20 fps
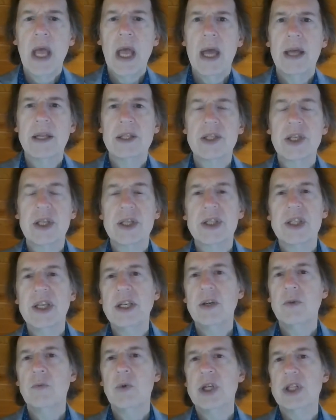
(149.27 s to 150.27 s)
And it's this
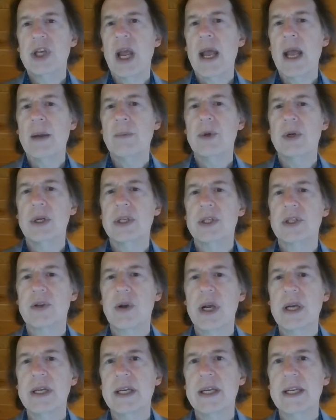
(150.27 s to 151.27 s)
scene in which Hammer is
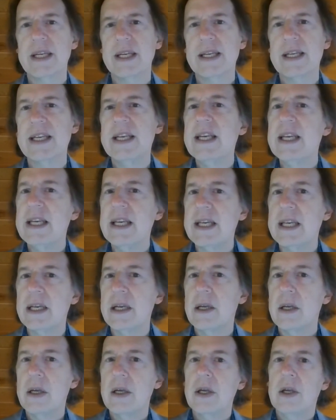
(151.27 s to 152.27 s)
trying to get a key
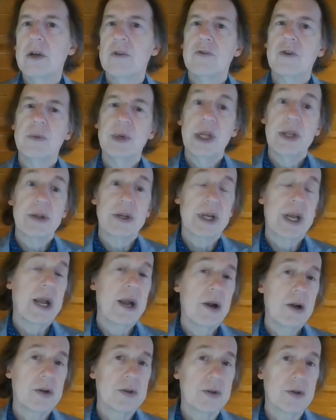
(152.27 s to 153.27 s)
from another
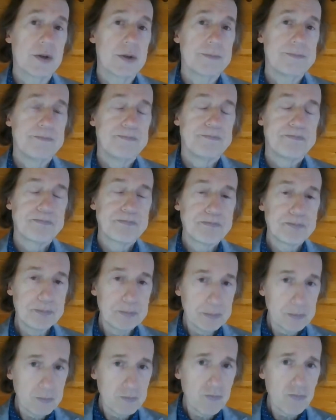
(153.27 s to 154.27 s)
character
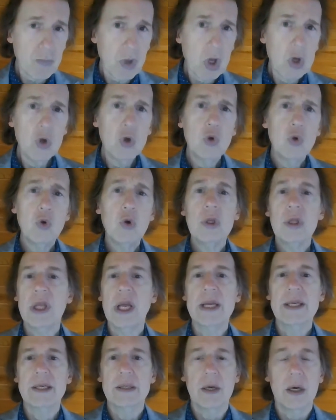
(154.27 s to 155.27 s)
who,
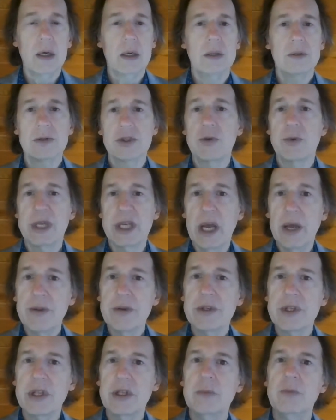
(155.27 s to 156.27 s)
like so many
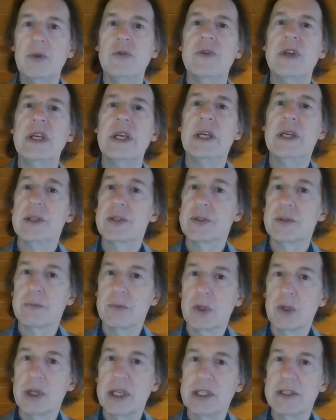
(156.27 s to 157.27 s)
others in the movie, is
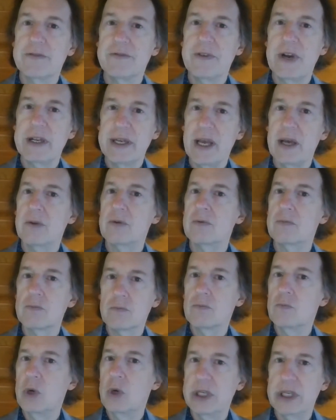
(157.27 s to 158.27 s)
looking to find out
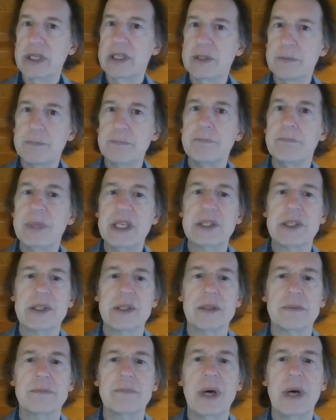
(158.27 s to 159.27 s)
what his piece of
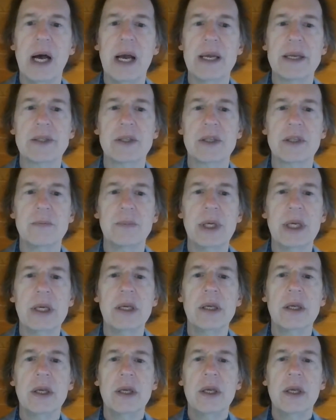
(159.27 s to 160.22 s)
the pie is going to be